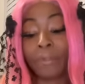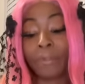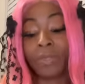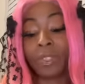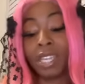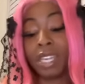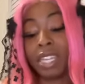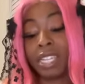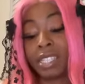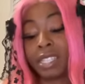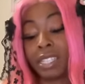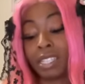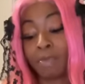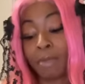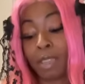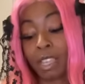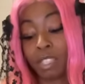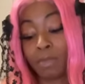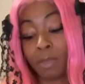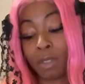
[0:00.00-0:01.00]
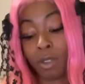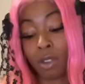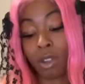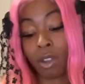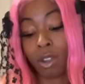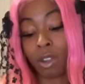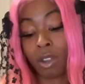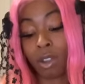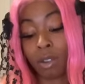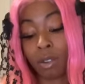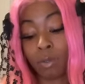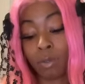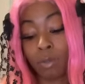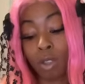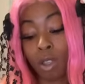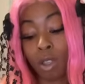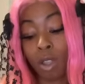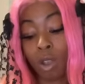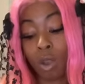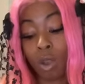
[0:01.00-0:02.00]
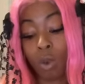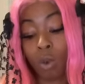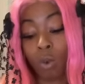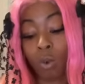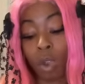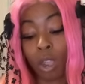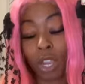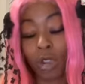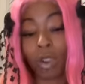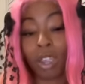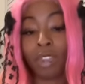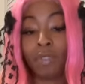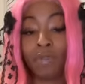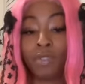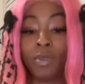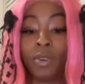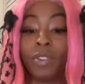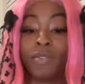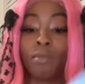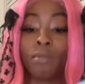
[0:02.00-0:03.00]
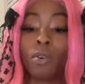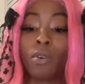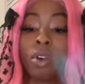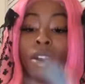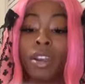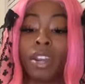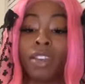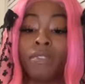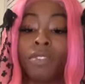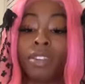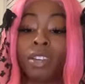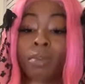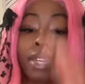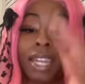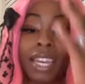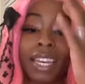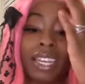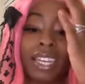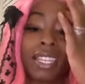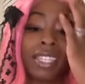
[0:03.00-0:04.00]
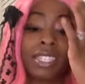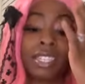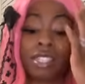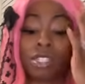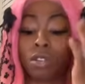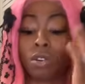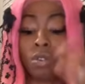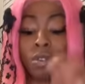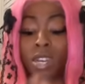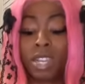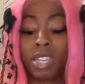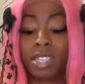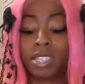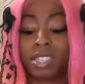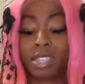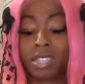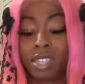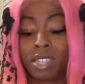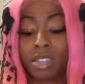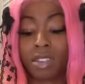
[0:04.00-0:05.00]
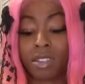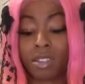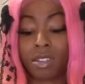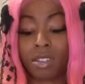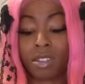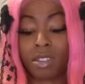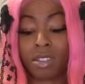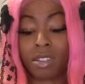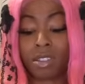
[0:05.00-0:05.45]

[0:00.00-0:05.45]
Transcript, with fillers: The distance makes me um one crave you even more. Definitely could be like distance, long distance here.